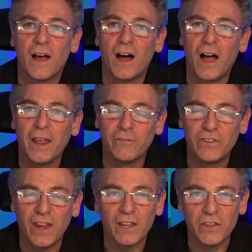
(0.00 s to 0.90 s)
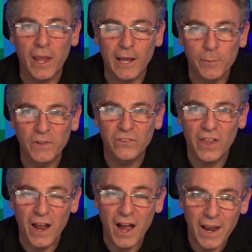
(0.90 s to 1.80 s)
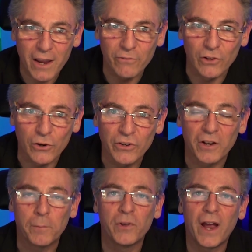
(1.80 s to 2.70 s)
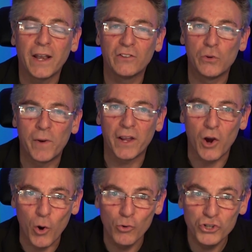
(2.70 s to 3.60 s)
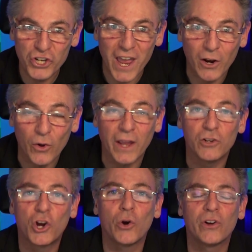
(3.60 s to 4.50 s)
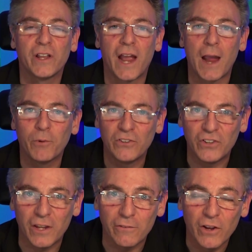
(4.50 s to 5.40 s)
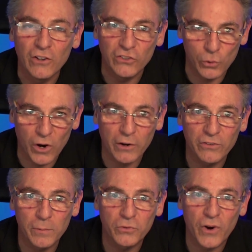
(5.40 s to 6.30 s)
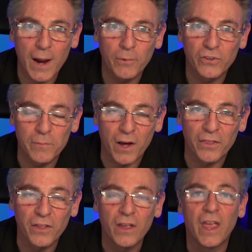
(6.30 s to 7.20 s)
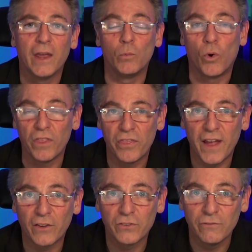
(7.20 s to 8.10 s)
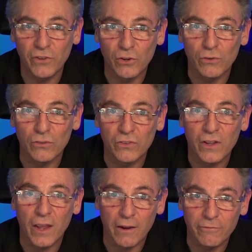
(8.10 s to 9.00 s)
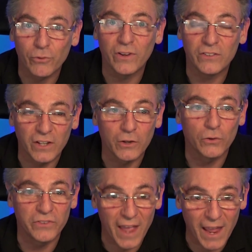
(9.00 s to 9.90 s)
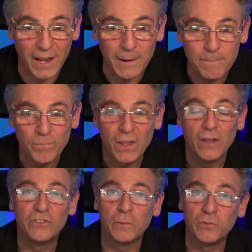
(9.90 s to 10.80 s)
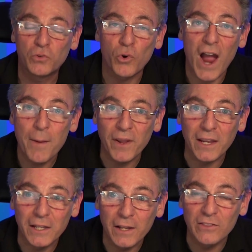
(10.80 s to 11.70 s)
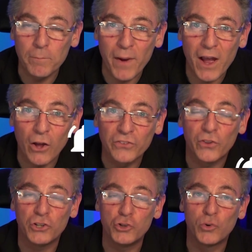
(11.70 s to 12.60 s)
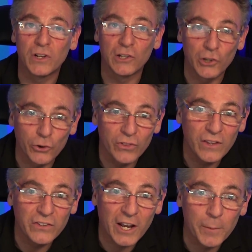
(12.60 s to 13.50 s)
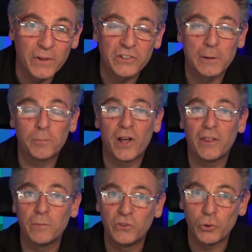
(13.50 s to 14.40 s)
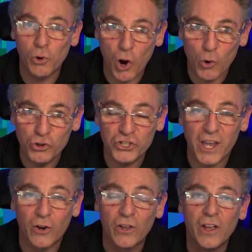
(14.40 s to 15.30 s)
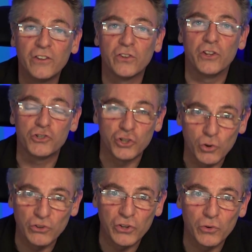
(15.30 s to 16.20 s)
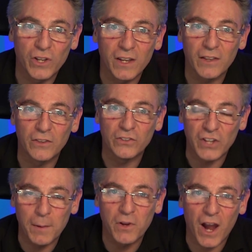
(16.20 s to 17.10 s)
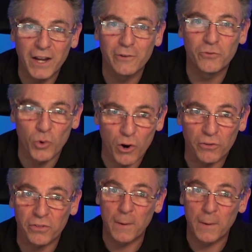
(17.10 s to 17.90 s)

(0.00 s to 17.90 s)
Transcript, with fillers: I have taken the elements that I have learned and applied it to my own channel, and currently I receive two hundred subscribers a month and one thousand views every single day. Subscribe and click the bell so that you can learn these elements and apply them to your own channel so that you too can get the same kind of growth.